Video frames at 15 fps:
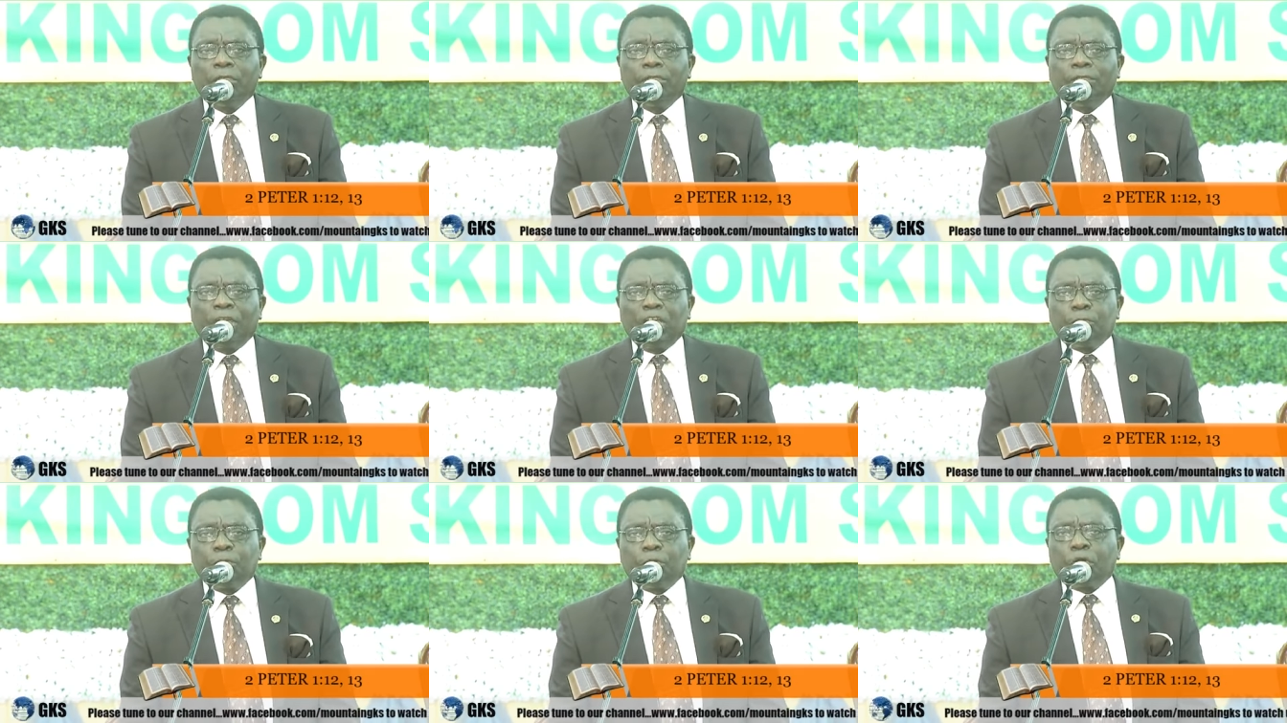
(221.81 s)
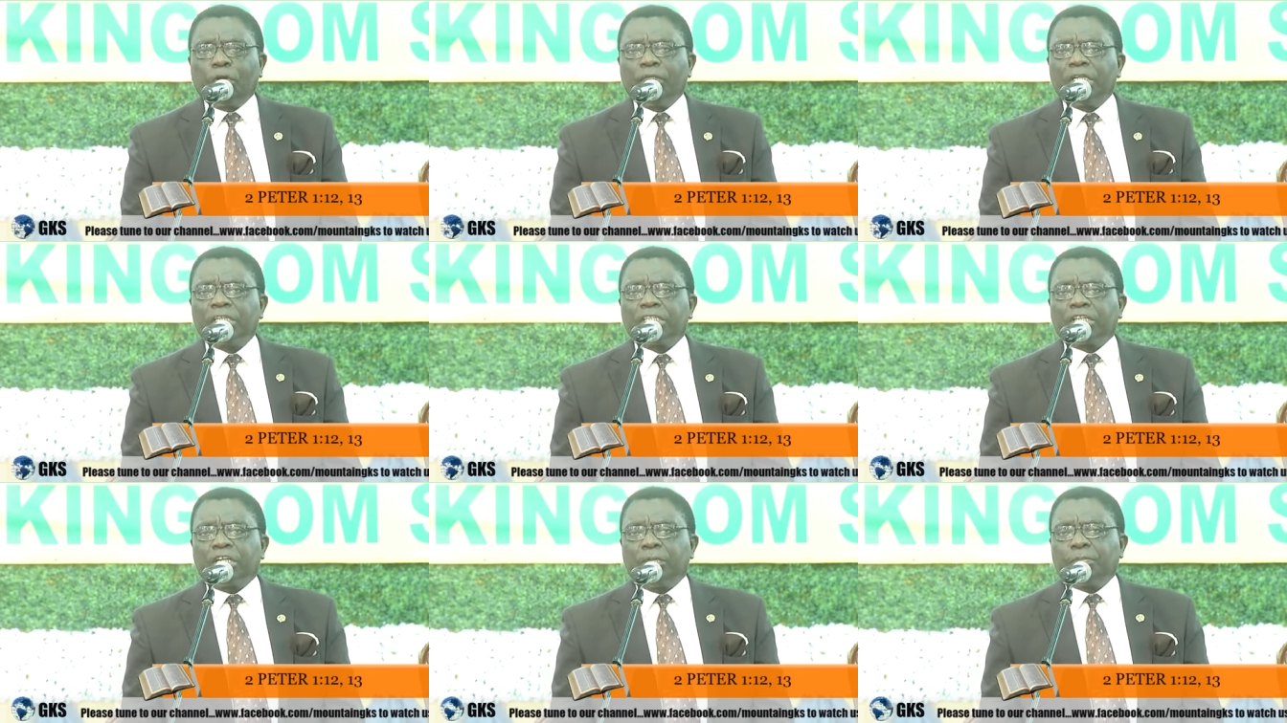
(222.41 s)
first book of the
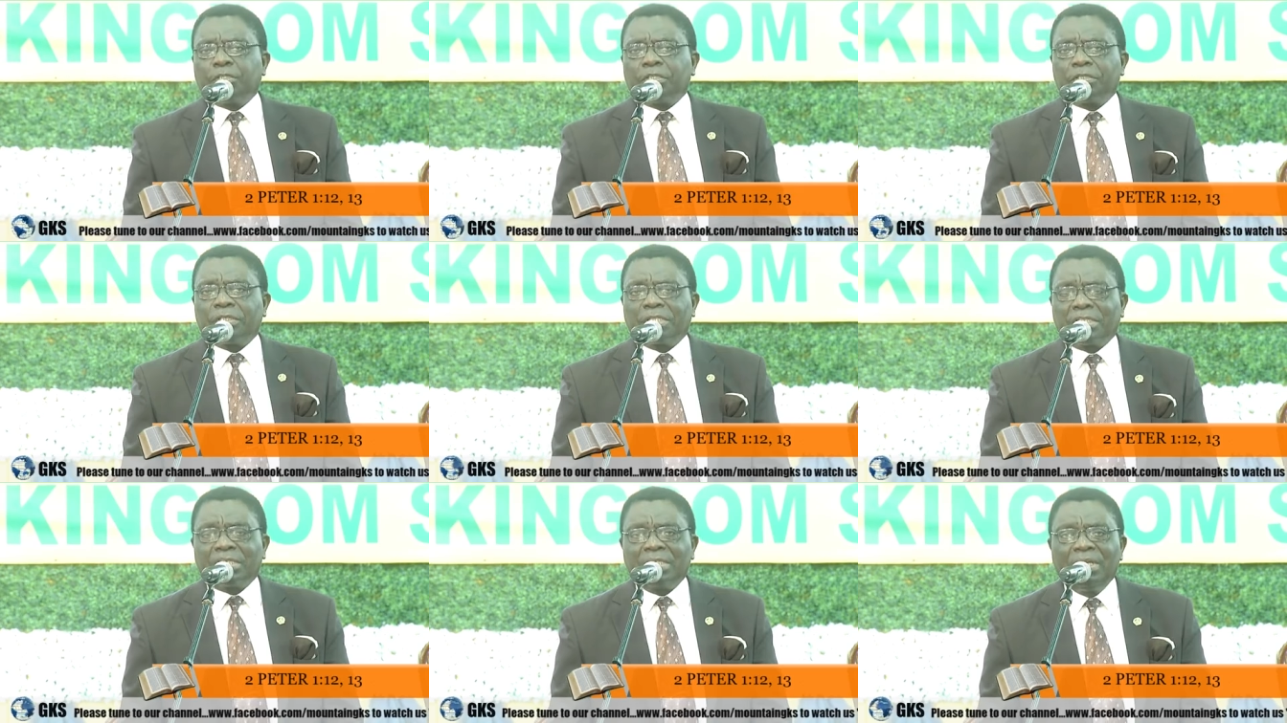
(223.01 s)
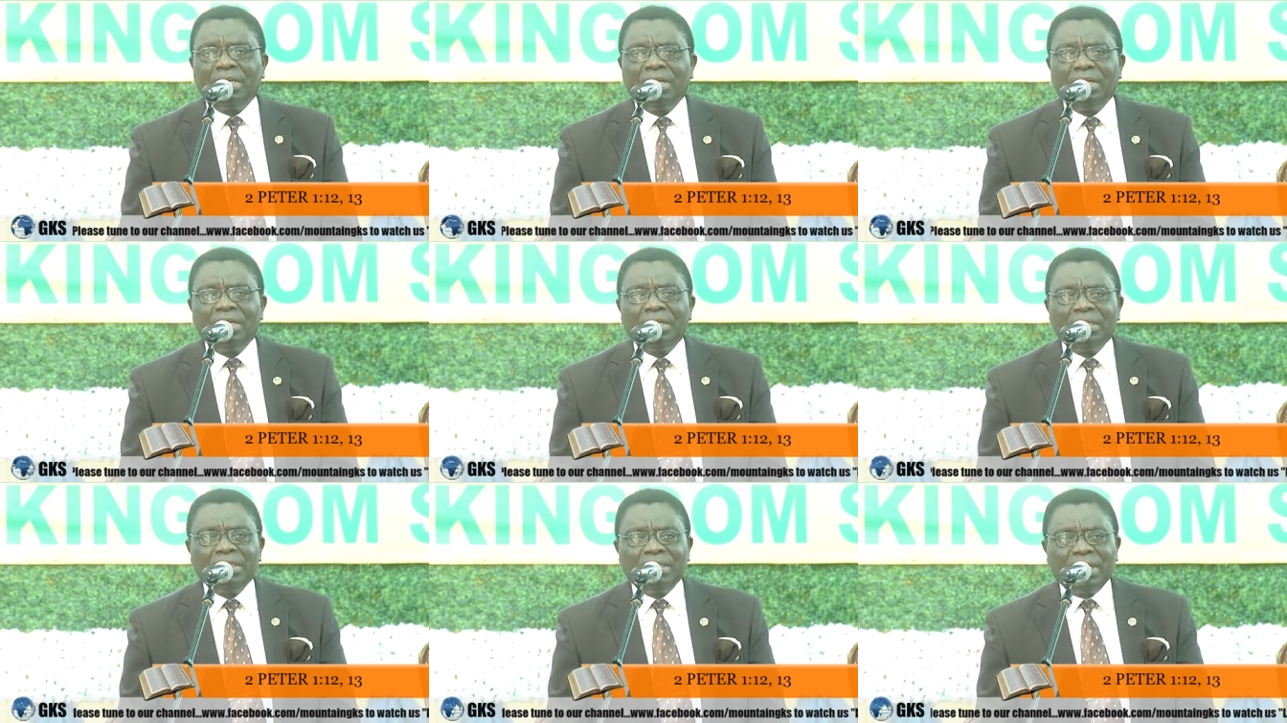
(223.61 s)
scriptures,
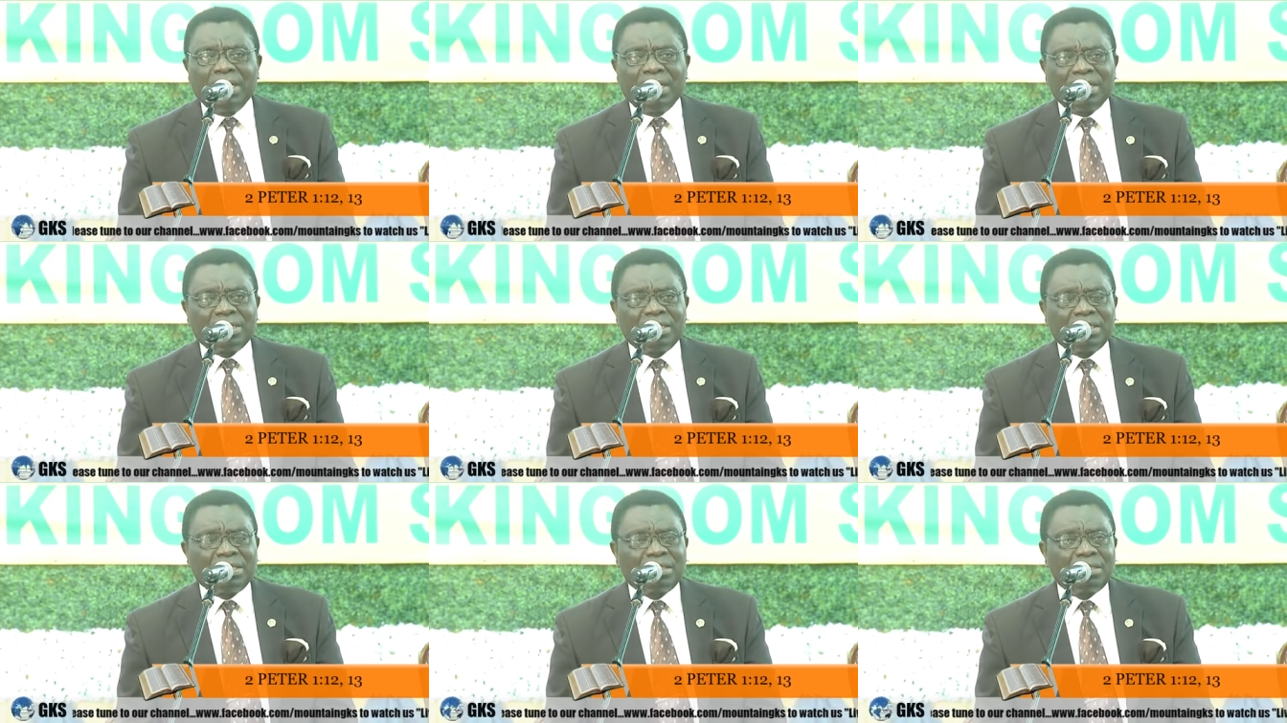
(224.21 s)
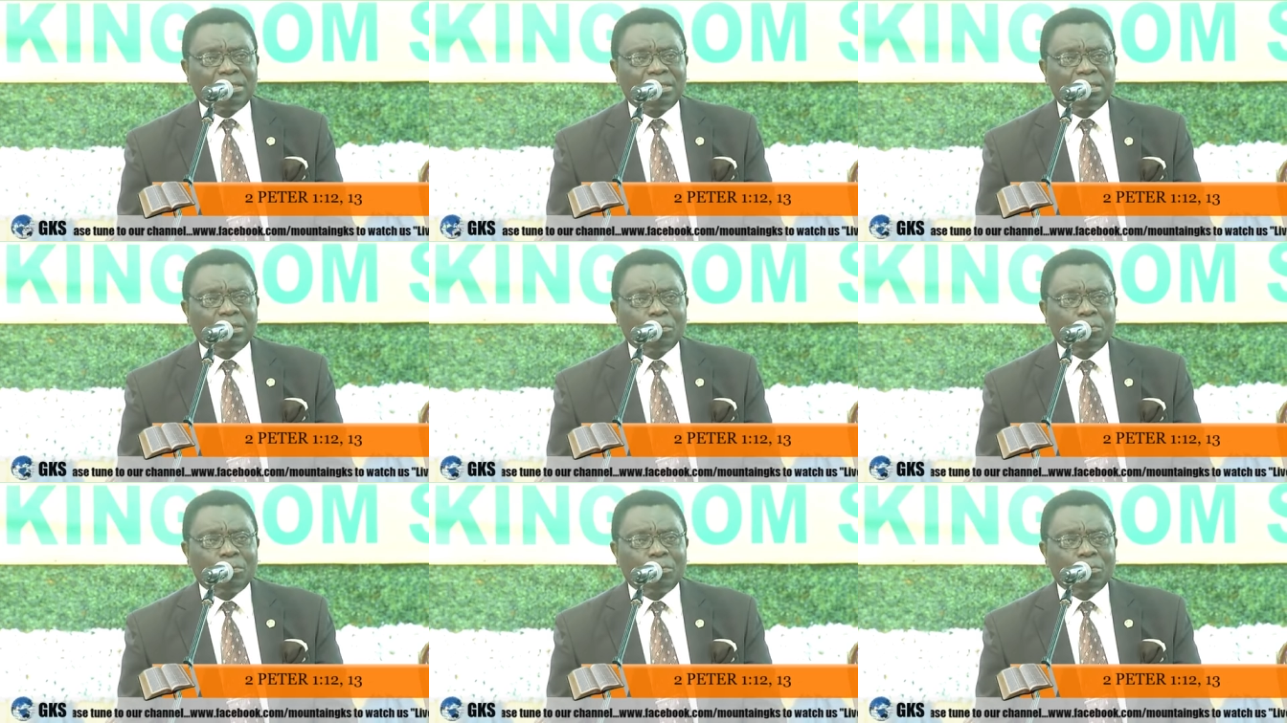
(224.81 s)
Genesis.